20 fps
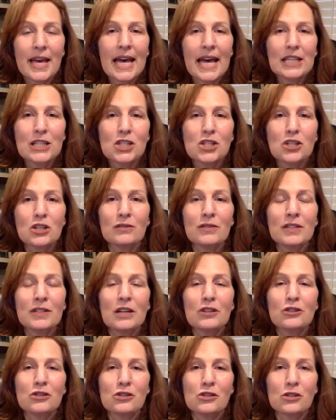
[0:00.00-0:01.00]
and serve in
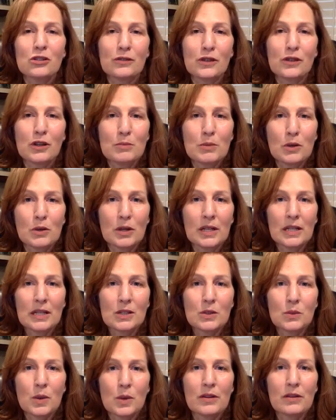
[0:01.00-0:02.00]
underserved
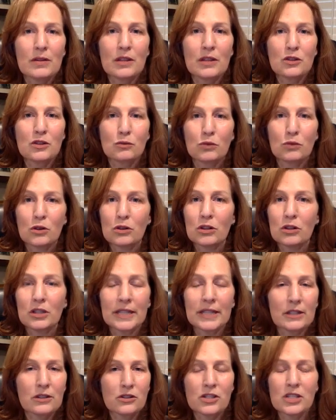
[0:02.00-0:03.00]
communities, whether that's rural,
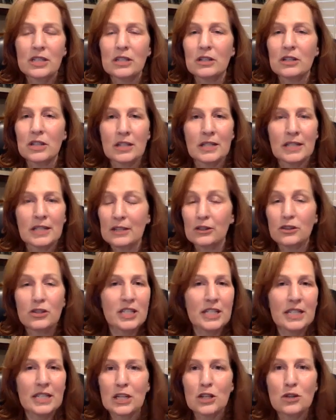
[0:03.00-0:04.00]
inner city,
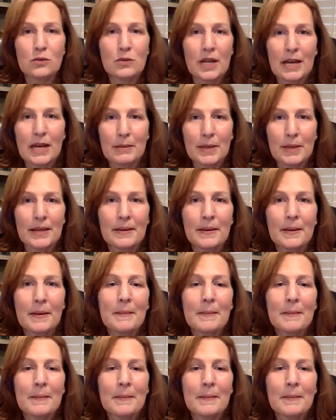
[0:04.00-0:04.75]
you name it,